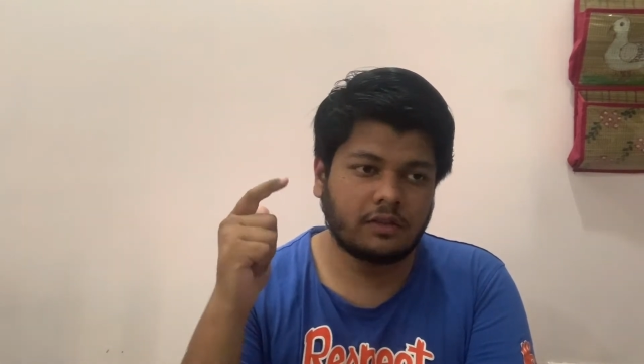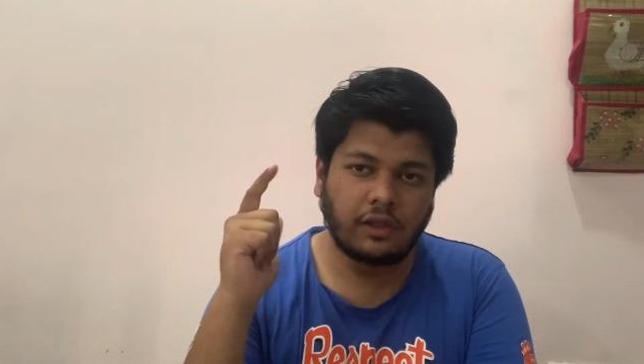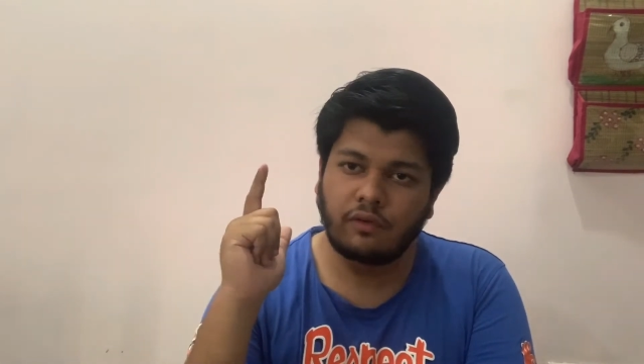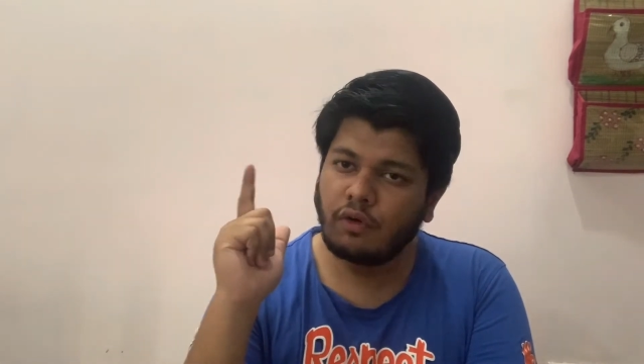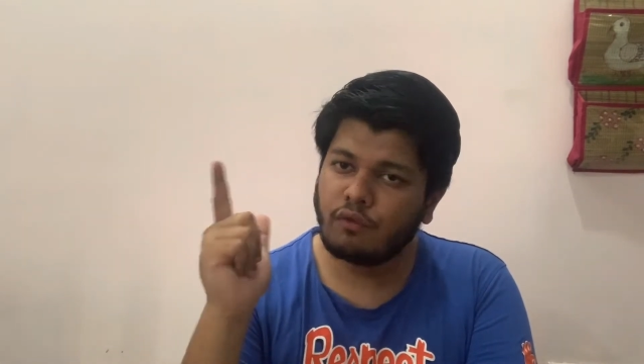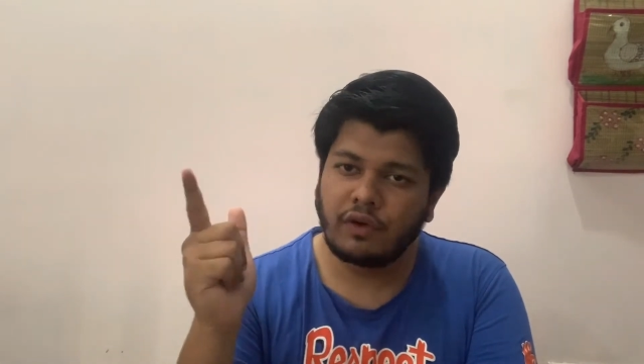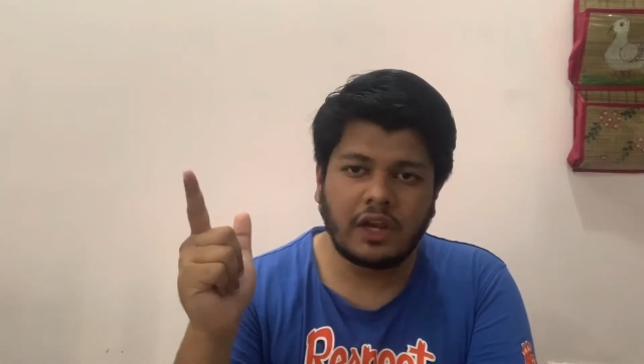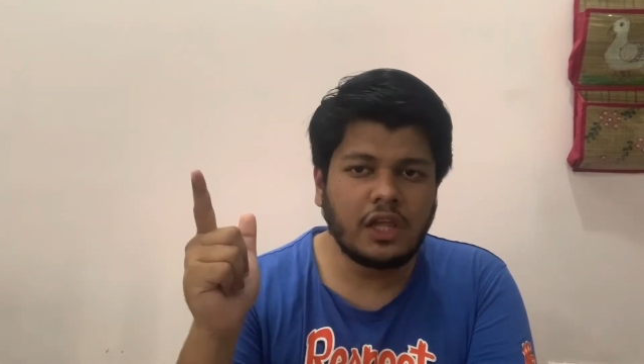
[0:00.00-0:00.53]
they
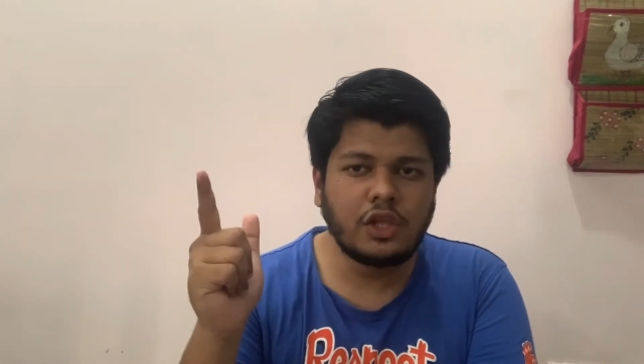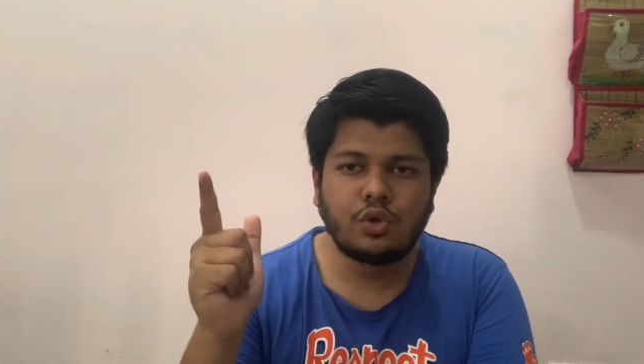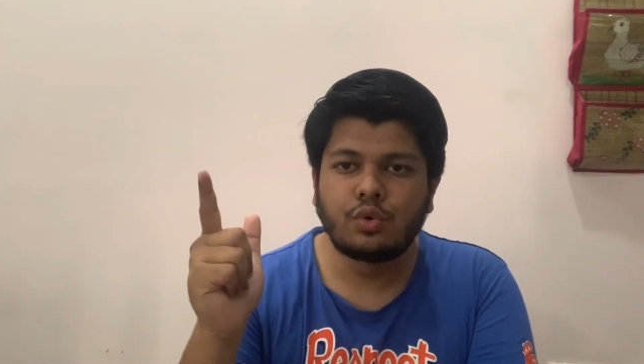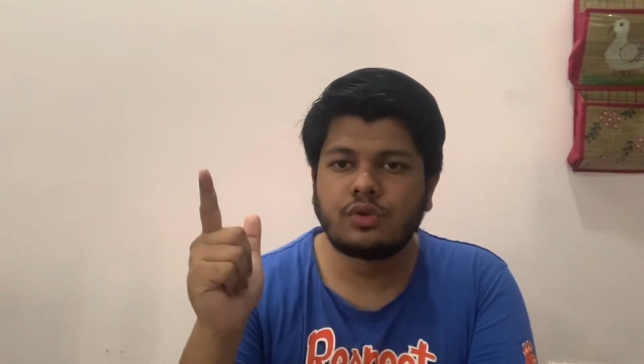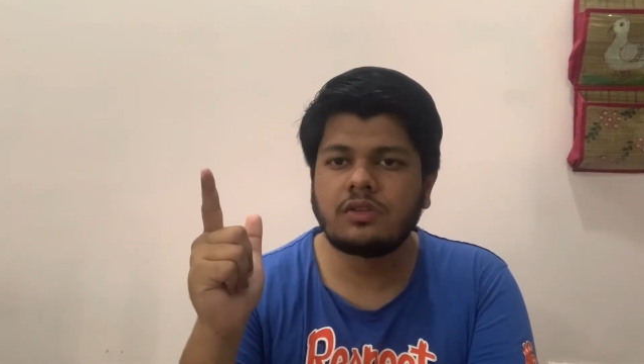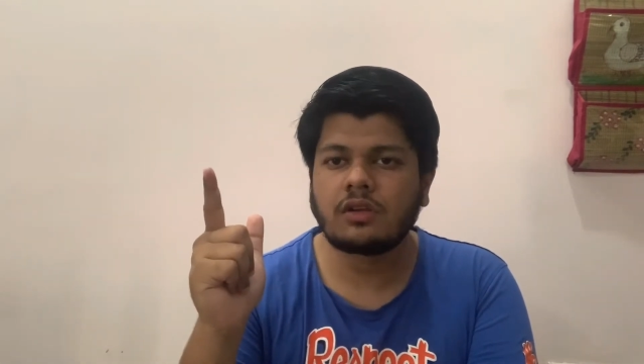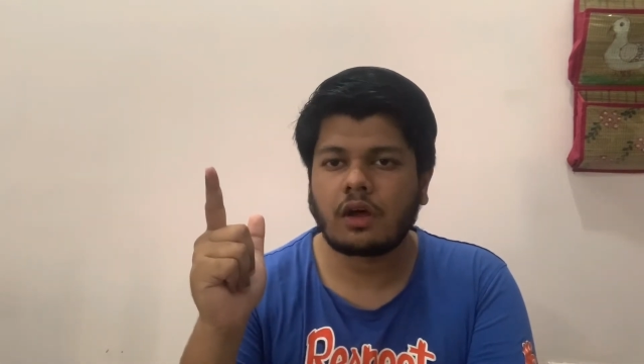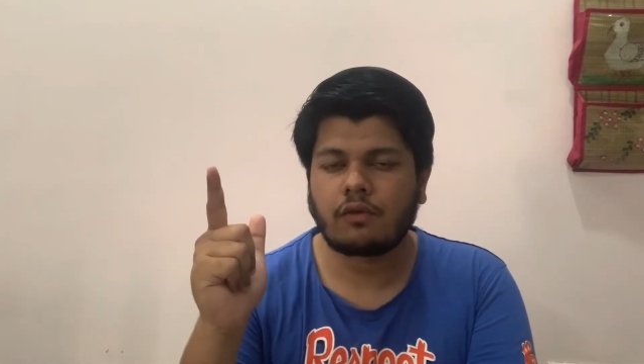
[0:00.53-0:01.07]
were very
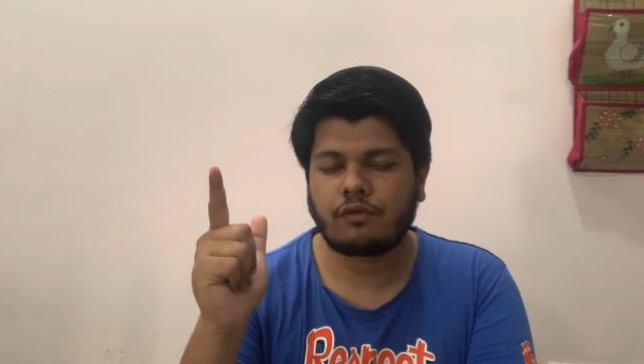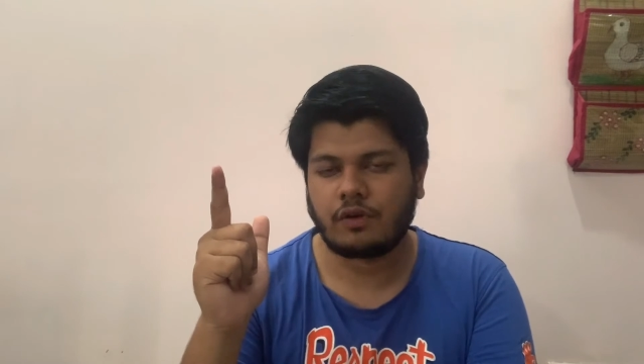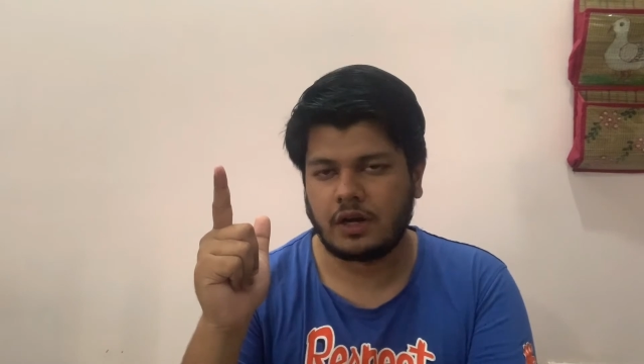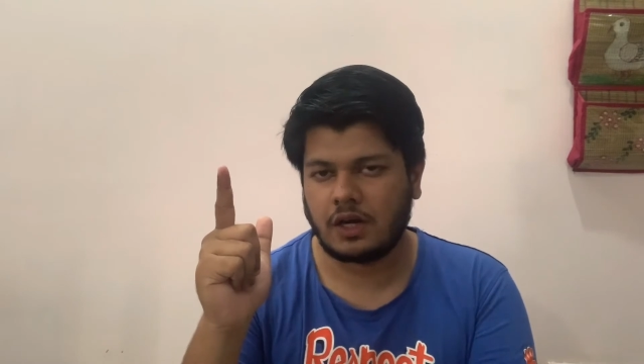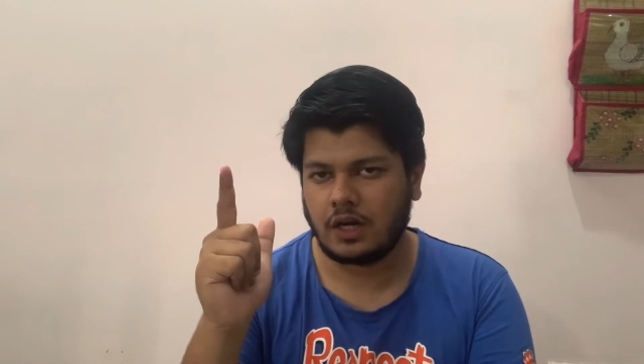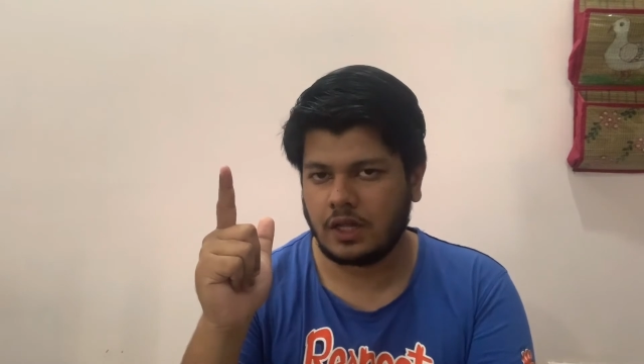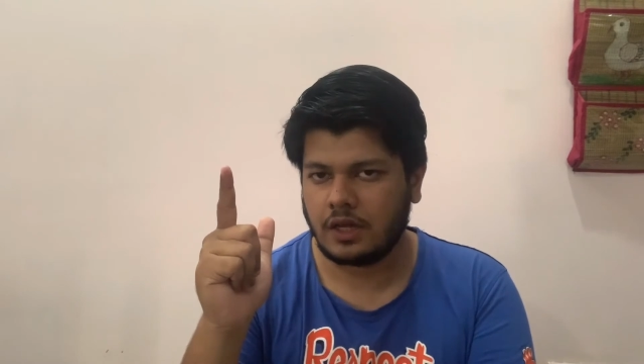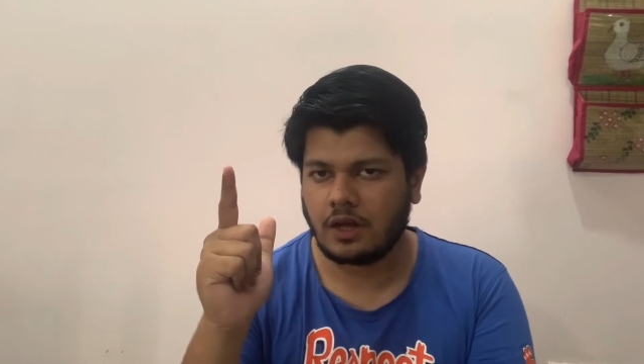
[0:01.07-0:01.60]
user
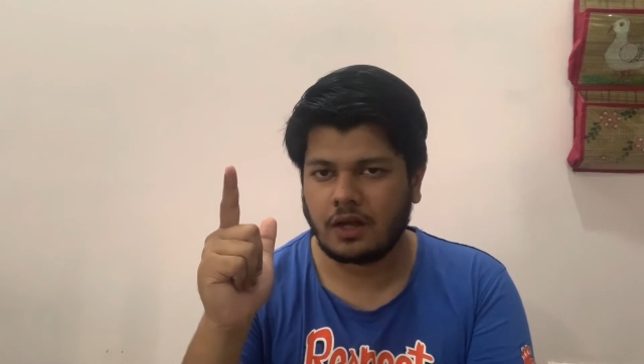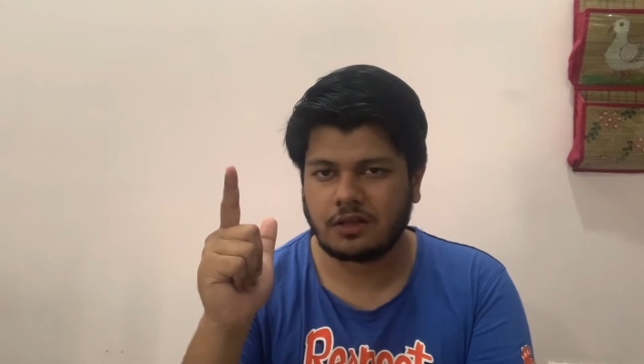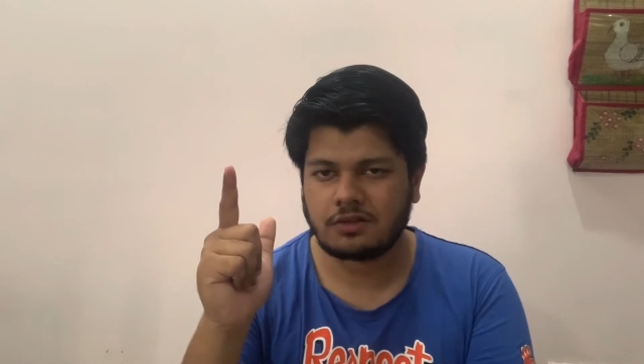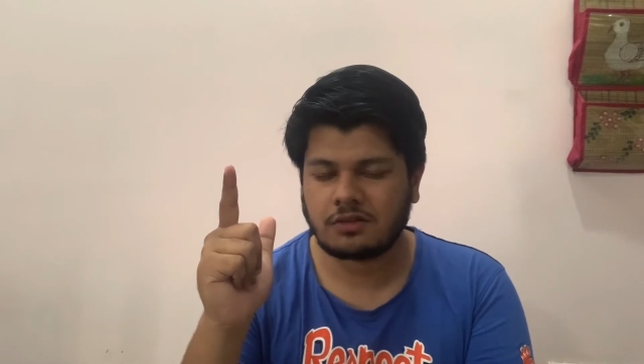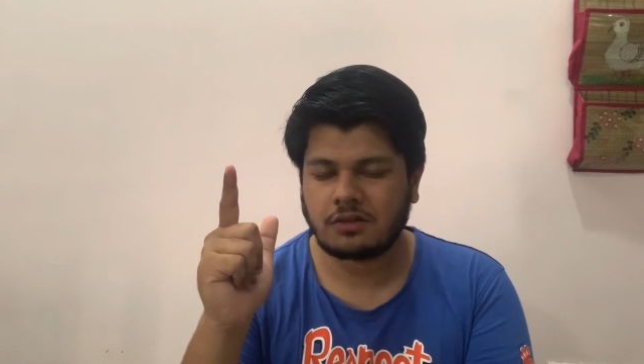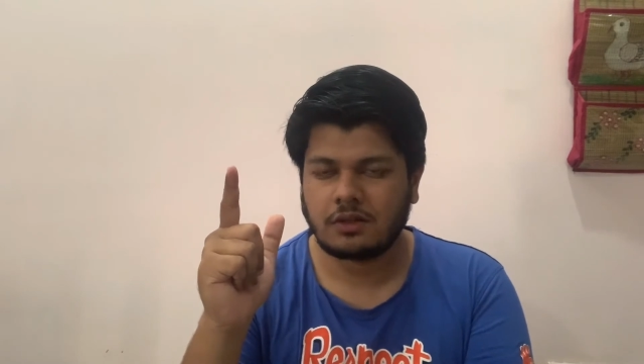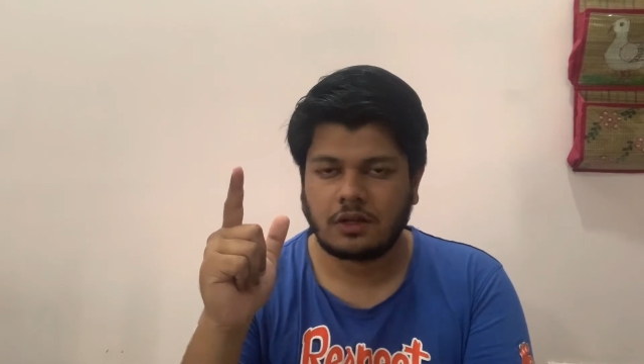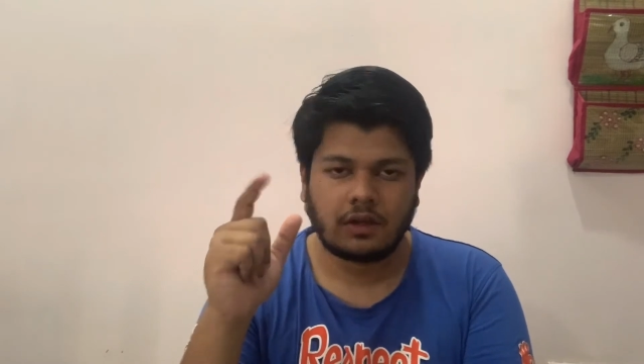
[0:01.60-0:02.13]
friendly, guys.